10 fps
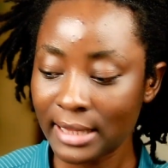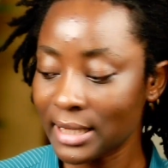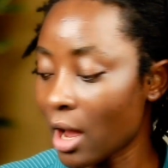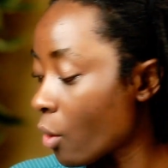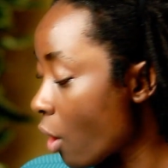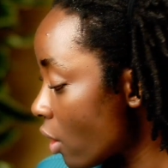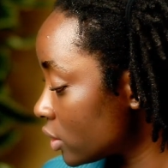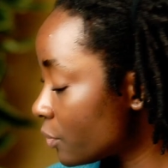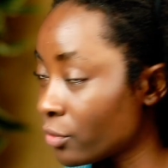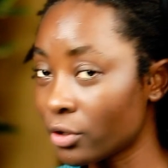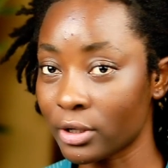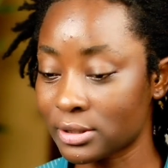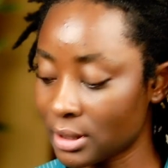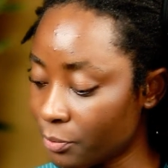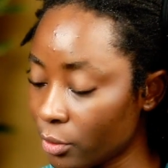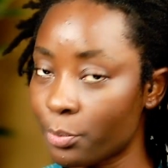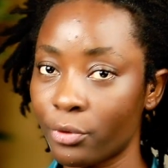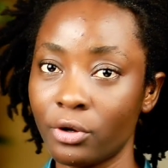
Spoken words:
Now all both